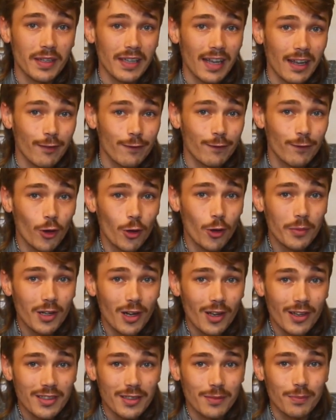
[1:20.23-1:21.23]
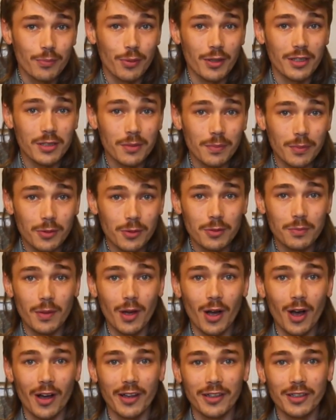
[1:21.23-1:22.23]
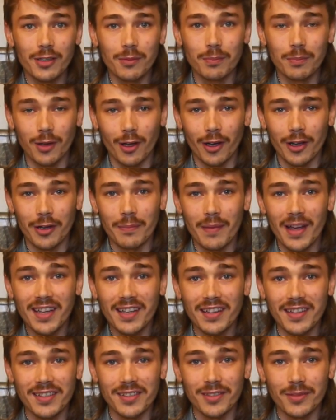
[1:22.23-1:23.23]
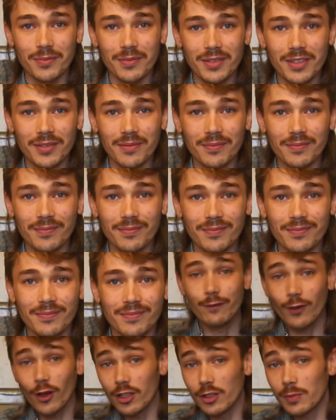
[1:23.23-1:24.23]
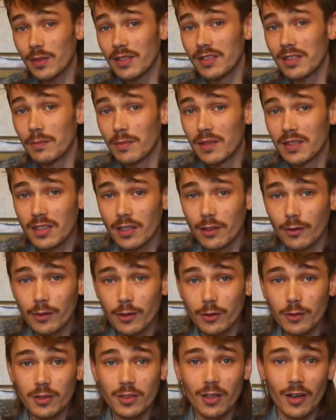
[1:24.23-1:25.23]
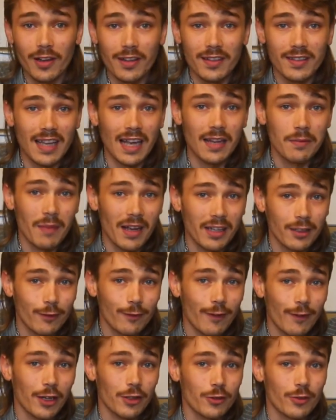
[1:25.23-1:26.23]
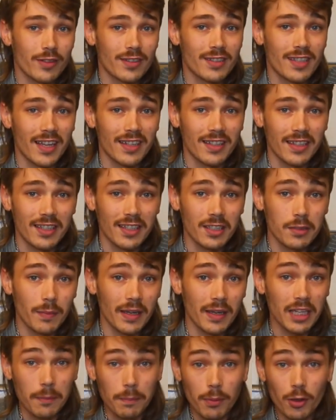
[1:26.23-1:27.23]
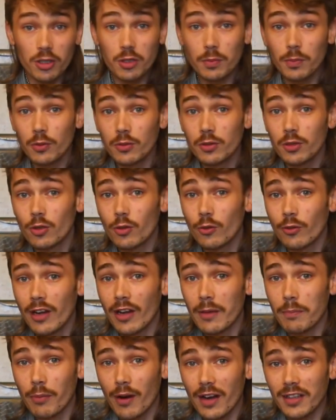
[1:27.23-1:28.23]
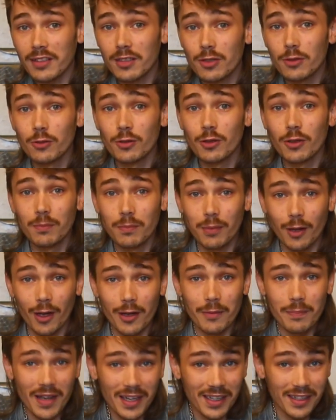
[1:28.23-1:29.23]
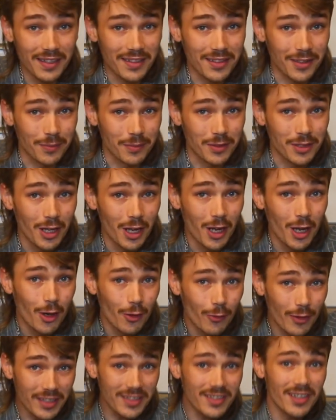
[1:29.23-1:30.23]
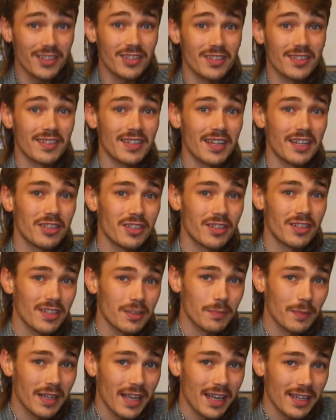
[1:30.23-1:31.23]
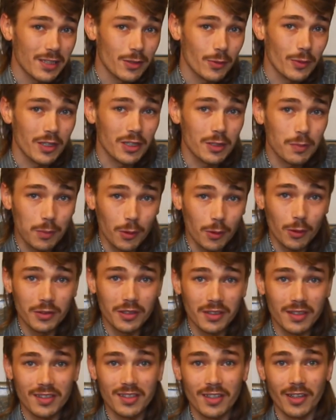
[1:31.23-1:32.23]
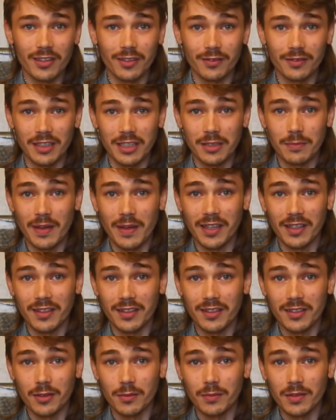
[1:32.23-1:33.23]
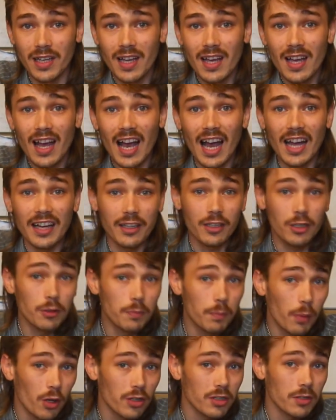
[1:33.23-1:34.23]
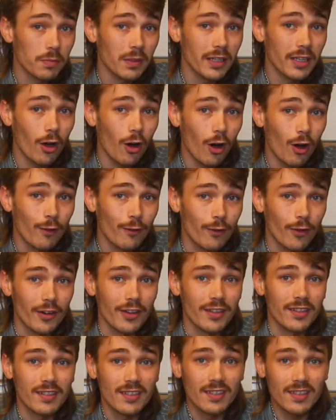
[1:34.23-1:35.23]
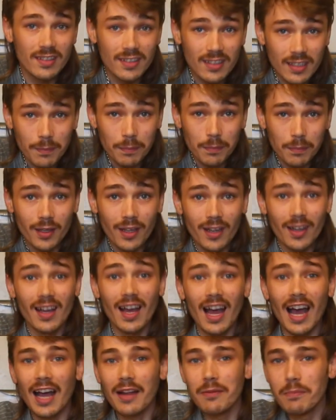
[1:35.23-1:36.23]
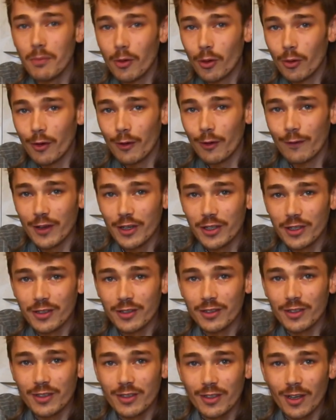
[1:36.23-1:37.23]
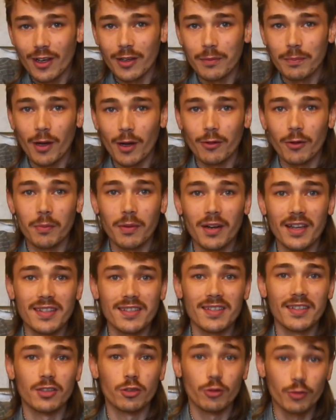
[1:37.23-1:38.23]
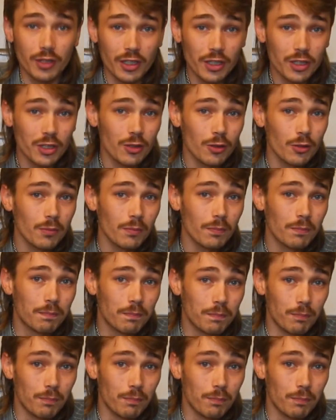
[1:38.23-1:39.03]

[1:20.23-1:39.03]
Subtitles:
began formalising principles behind compliant mechanisms. Advancements in material science and manufacturing techniques made it possible to create practical compliant mechanisms. Researchers and engineers began to explore the design of these mechanisms, and it could possibly offer a simpler and more efficient design by replacing traditional,